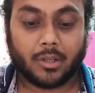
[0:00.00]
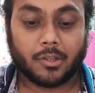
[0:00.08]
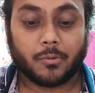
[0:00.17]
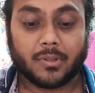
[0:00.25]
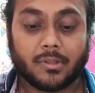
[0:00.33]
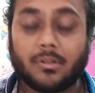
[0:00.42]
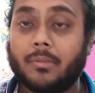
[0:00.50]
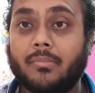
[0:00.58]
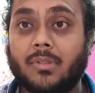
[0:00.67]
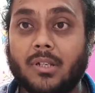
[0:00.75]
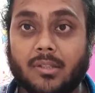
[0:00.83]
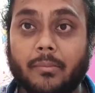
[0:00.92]
This was the
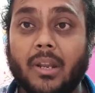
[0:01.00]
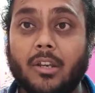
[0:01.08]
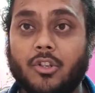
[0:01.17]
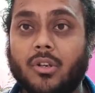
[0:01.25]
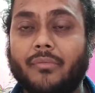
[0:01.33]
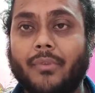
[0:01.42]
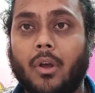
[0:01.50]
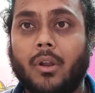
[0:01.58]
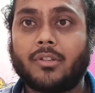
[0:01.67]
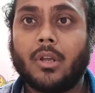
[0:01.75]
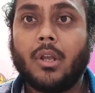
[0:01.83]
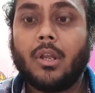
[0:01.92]
dissemination of
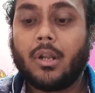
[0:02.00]
knowledge.